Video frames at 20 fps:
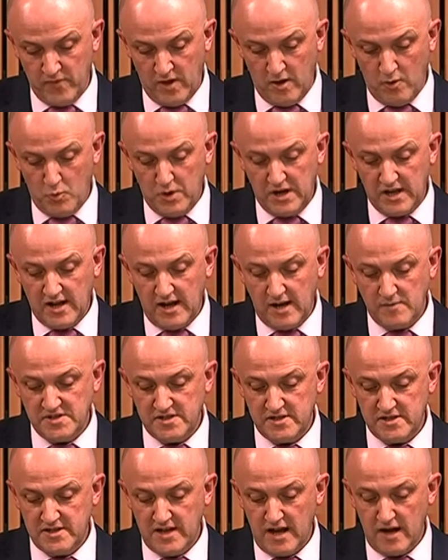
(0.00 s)
When it came to
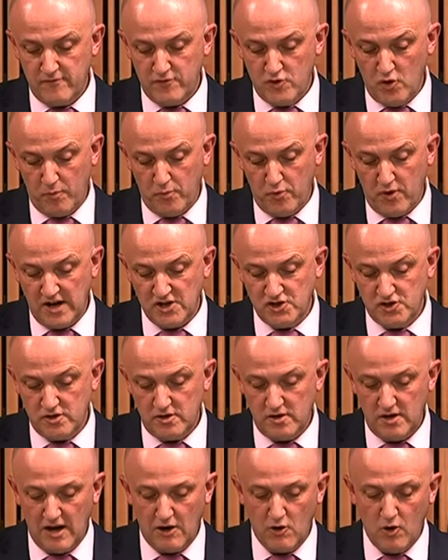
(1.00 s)
the day of the operation,
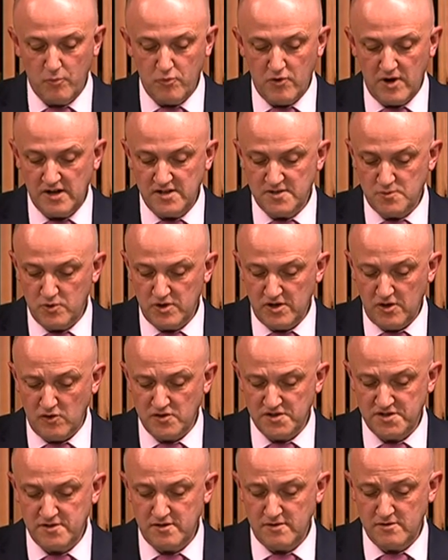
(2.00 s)
our operators were in
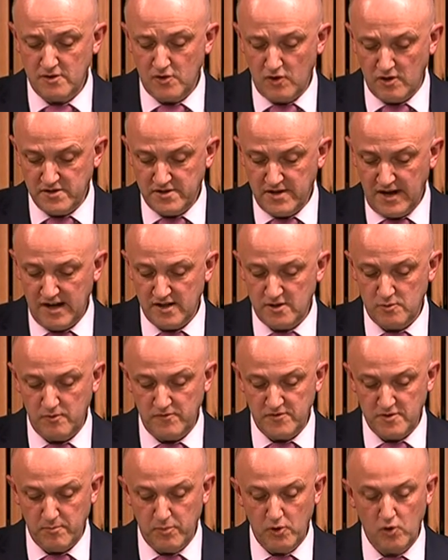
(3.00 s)
constant contact with
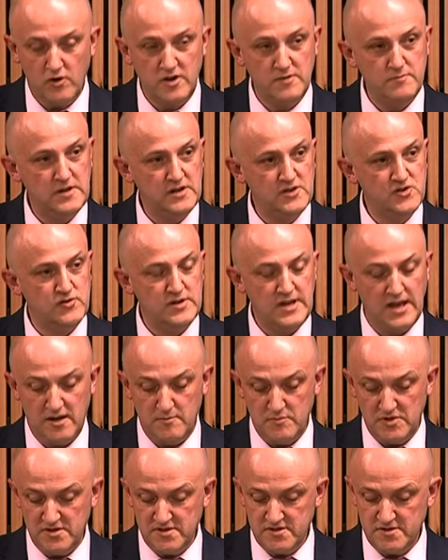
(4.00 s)
deployed military
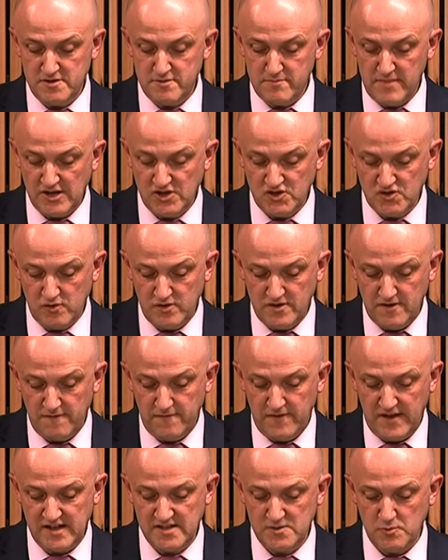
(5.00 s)
elements to make sure the
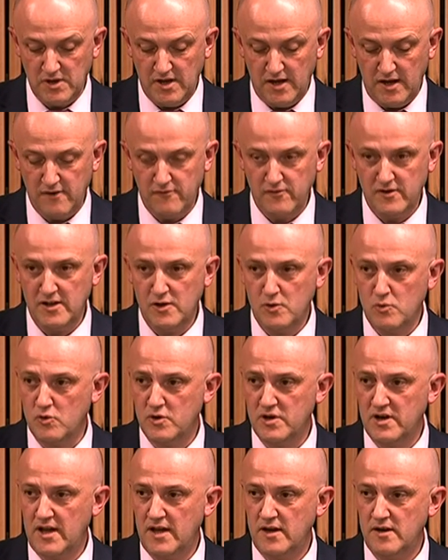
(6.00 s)
effects were carefully
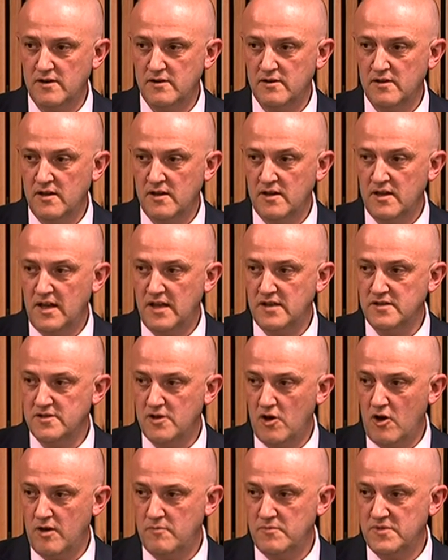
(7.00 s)
coordinated and
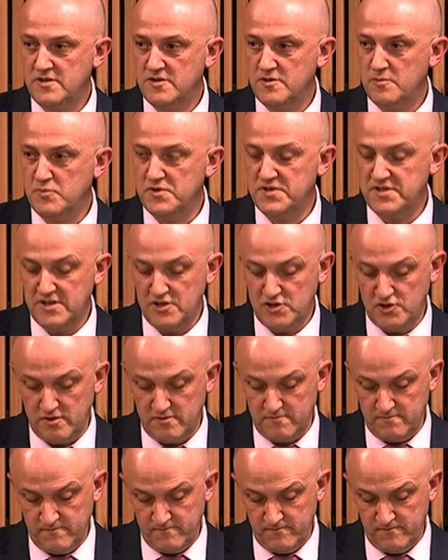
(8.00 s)
timed to precision.